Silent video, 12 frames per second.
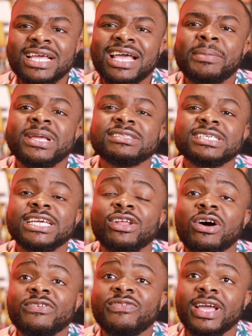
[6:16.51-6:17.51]
I mean, in
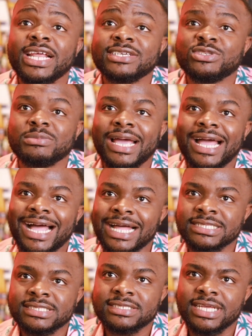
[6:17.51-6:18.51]
all fairness to my
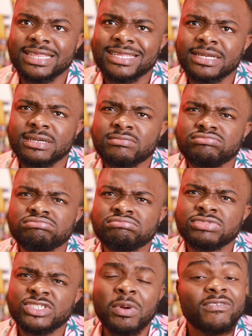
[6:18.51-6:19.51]
aunts, I think
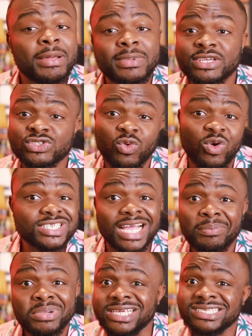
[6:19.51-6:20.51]
some of them didn't used to wash
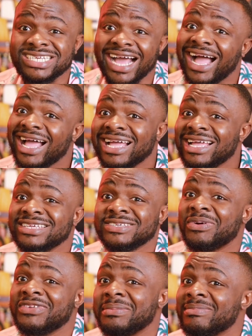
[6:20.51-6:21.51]
their plates,
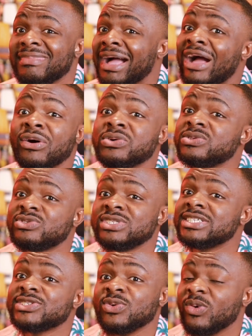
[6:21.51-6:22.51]
Some of them, my uncles too,
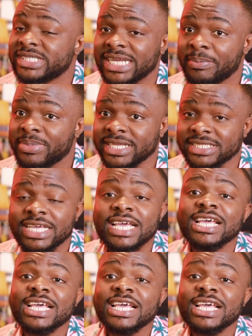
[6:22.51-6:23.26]
didn't used to wash their plates.